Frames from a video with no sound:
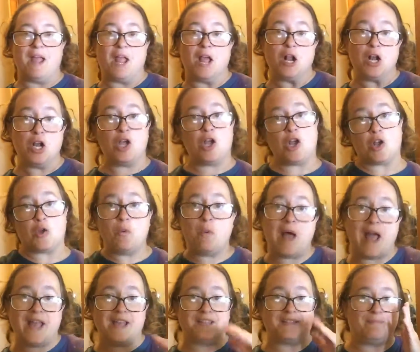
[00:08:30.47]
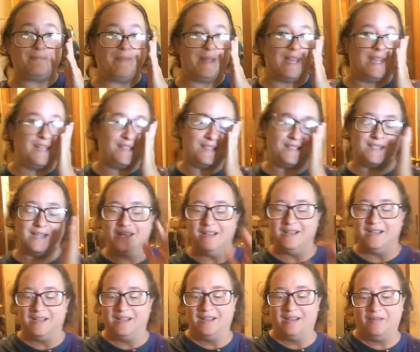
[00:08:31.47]
my little quiet space
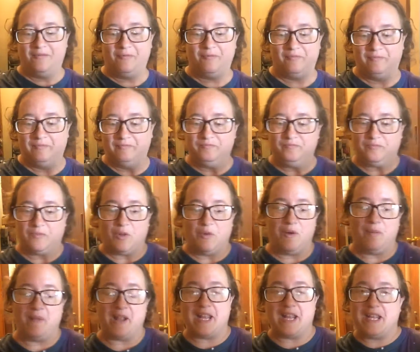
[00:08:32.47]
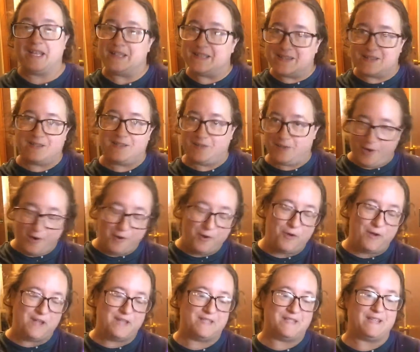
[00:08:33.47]
where my kids
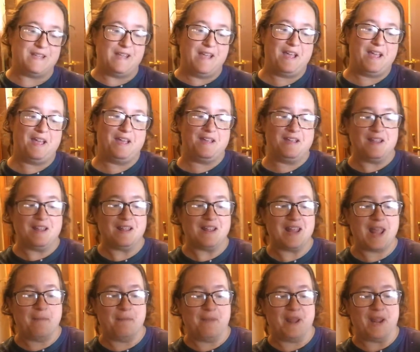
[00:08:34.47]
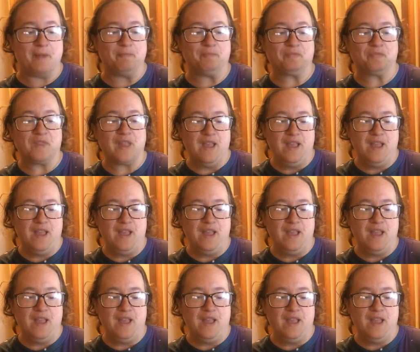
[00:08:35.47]
don't always uh, get me.